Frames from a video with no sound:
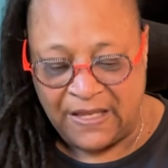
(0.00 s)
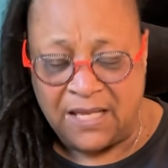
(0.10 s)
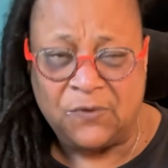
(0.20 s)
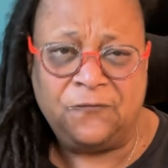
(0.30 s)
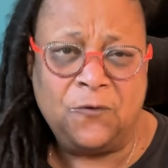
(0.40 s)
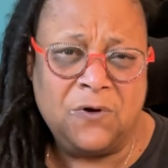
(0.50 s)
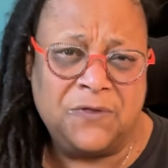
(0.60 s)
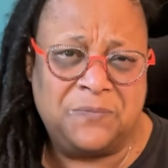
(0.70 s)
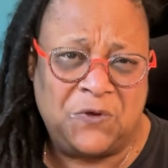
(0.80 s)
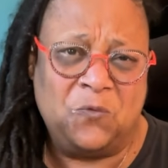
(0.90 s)
Before
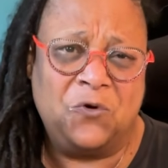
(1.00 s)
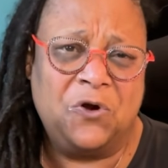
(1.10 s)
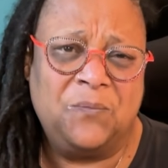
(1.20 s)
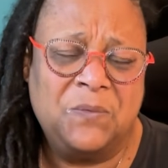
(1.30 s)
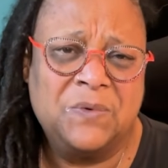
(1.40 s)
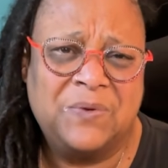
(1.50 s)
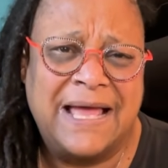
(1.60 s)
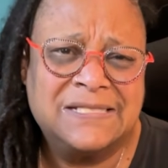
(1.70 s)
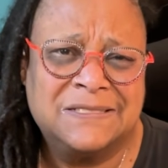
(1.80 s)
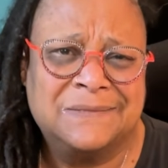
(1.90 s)
the war,
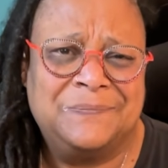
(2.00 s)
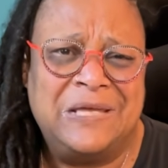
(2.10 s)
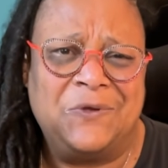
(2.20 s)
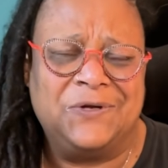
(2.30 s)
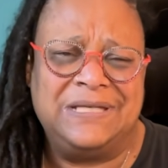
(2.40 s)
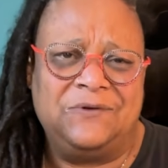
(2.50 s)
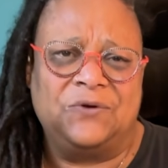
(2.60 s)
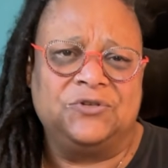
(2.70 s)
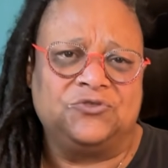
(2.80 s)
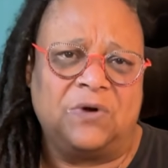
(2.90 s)
black people couldn't even
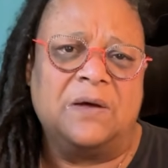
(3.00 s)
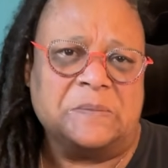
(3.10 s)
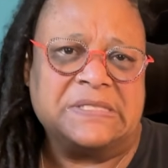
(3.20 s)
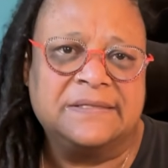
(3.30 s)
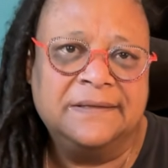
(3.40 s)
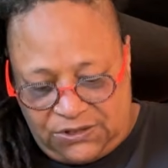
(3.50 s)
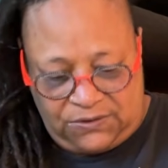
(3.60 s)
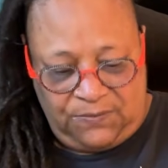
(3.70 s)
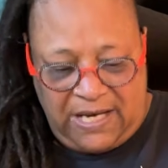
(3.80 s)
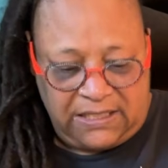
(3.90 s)
own drums.
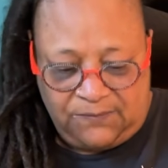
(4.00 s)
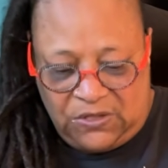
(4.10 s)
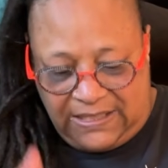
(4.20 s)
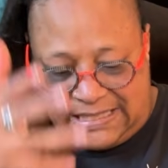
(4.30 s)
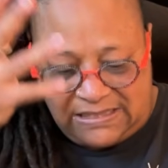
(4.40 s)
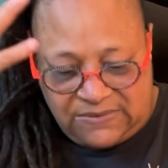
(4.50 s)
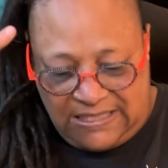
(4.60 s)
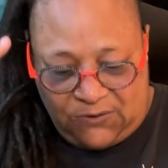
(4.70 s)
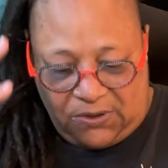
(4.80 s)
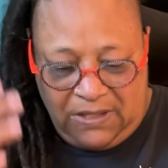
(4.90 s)
You might communicate some
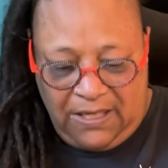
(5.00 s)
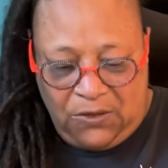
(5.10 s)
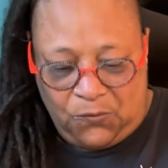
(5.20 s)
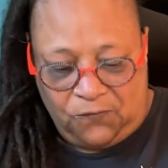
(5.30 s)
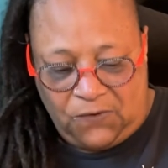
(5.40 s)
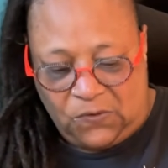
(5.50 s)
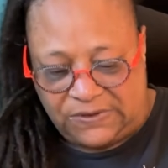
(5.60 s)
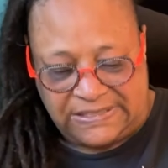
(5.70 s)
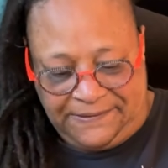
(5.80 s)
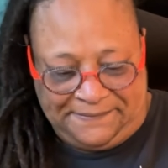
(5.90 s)
secret
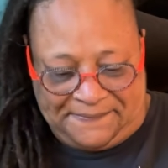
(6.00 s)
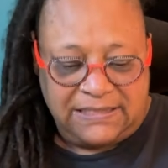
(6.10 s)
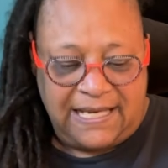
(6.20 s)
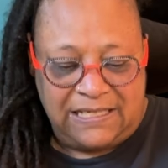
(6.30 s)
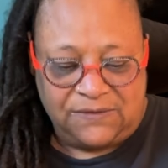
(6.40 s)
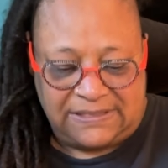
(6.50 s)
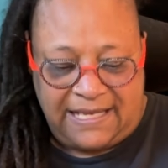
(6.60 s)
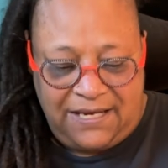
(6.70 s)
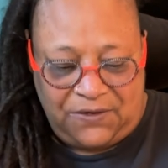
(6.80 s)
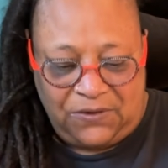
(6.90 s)
revolt. 10 years
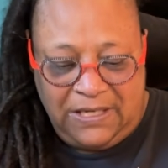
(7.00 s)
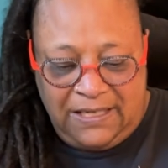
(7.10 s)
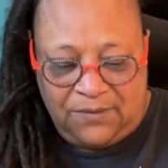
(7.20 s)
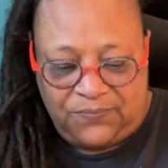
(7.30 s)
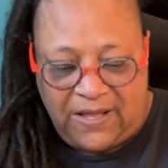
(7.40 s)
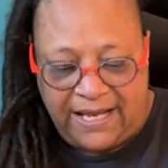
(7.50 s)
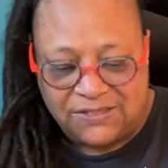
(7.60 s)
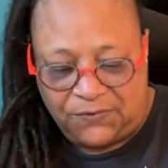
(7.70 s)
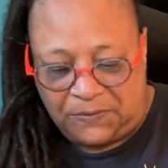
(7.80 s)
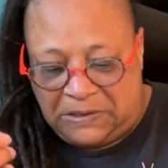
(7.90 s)
later, blacks
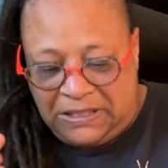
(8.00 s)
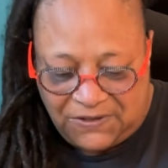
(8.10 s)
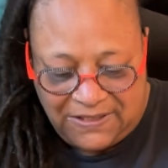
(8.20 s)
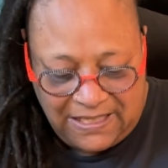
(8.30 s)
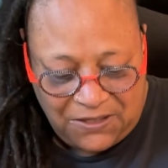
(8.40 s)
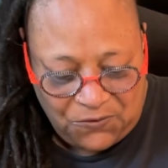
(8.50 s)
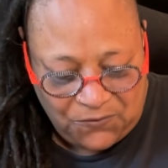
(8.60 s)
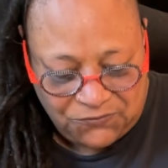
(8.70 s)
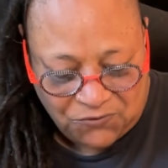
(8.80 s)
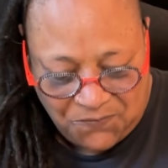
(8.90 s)
were filling the air
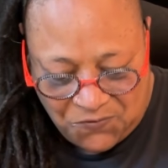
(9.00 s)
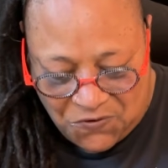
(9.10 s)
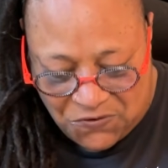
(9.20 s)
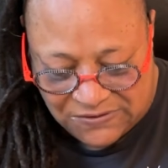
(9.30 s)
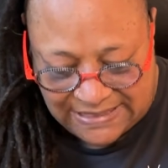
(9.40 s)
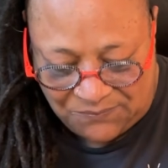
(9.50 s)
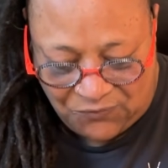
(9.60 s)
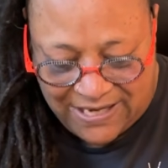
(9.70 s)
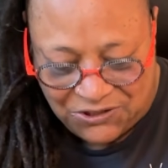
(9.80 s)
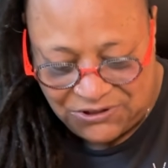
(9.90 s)
with drum rolls and
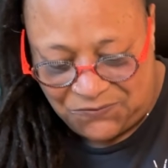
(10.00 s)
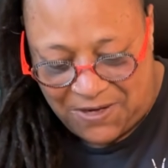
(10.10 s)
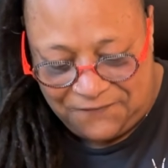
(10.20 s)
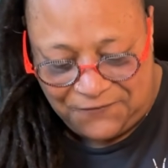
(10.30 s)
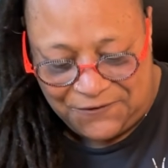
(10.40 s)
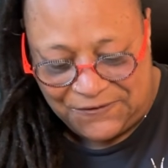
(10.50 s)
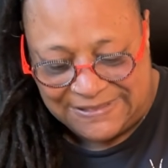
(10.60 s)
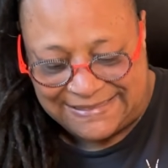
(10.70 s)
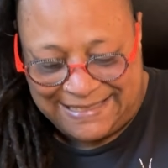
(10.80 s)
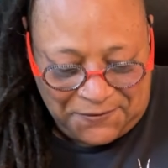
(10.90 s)
brandishing
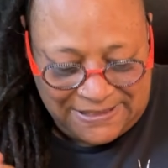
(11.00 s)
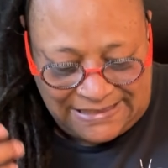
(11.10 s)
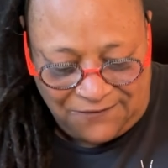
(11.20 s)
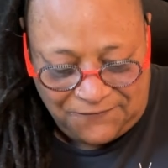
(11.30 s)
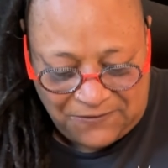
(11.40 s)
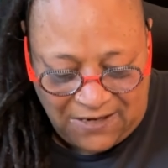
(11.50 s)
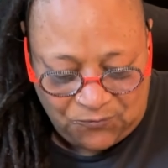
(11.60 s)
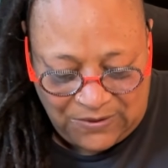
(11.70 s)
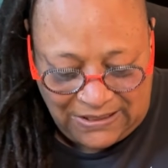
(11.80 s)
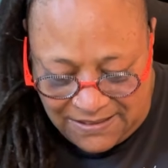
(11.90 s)
rifles, courtesy of the
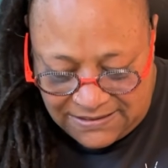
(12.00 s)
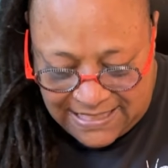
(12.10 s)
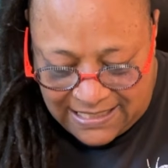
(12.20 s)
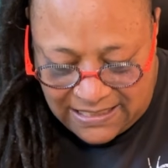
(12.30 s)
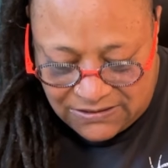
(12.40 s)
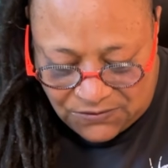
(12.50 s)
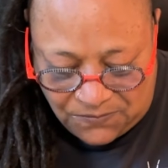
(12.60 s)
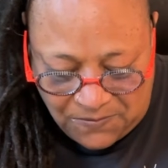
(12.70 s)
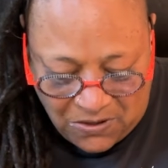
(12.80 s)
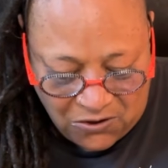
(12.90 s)
government indebted
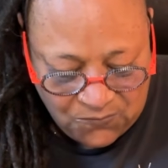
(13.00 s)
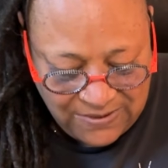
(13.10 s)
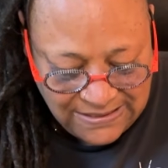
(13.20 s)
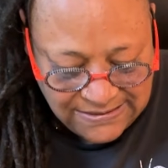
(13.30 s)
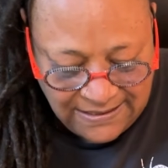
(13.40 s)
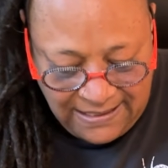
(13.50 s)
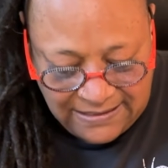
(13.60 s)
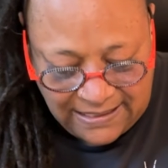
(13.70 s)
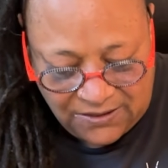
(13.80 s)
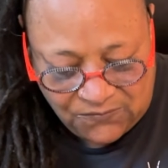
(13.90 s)
to armies
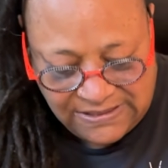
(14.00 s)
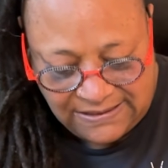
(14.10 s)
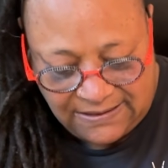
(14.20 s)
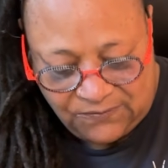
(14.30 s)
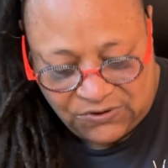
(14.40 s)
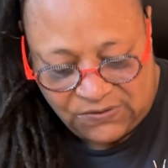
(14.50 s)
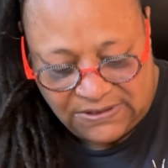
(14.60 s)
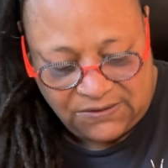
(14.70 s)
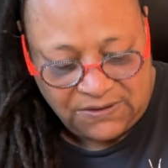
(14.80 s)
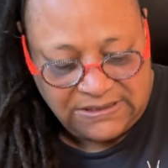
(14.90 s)
that had recently reduced
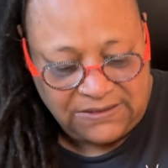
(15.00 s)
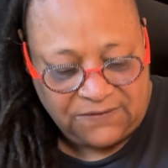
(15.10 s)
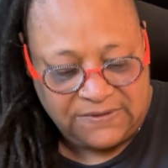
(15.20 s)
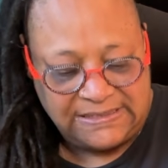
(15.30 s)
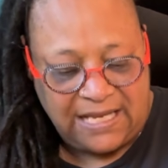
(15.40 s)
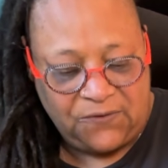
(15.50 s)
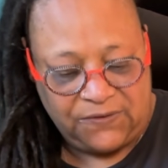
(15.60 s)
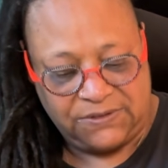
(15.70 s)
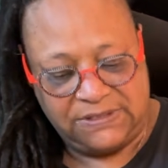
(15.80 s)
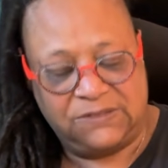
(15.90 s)
a good deal of the
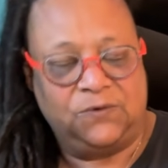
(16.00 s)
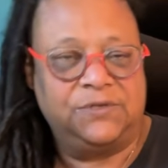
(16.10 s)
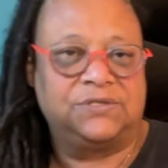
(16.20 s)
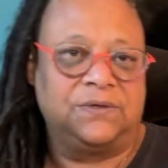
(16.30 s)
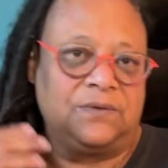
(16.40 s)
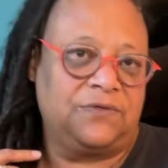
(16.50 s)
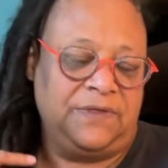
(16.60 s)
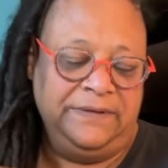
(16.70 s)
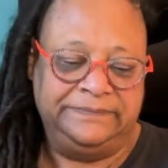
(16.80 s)
South to scorched earth.